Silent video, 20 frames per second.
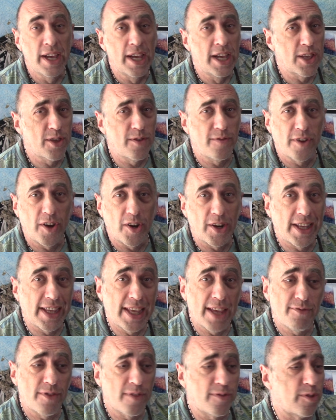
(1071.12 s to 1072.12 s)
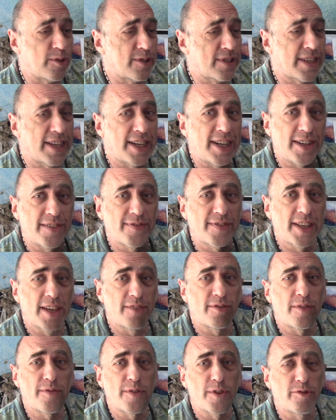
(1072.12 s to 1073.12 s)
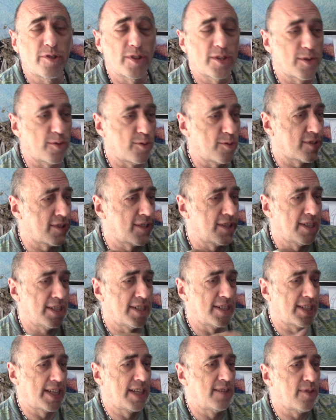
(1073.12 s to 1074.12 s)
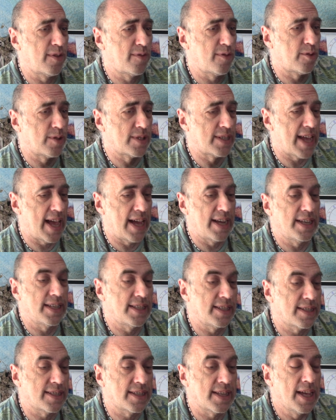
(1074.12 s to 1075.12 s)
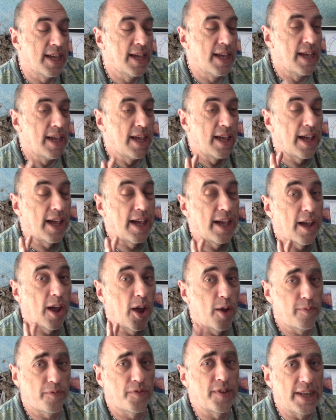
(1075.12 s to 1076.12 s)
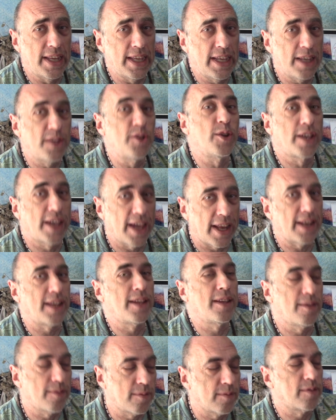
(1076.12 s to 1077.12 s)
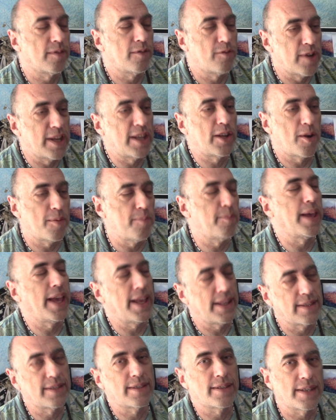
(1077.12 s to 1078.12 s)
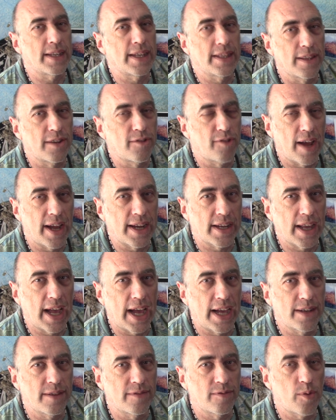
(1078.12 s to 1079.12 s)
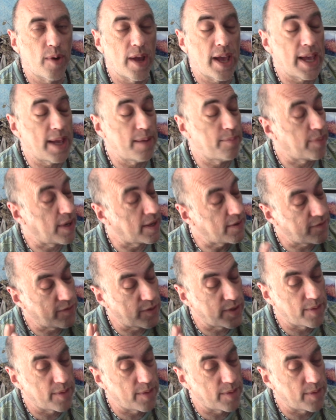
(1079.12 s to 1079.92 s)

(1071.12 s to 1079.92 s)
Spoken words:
you've got to give of yourself, give of your resources, give of your talents. Hopefully you're getting recompensed in the right kind of way, but for the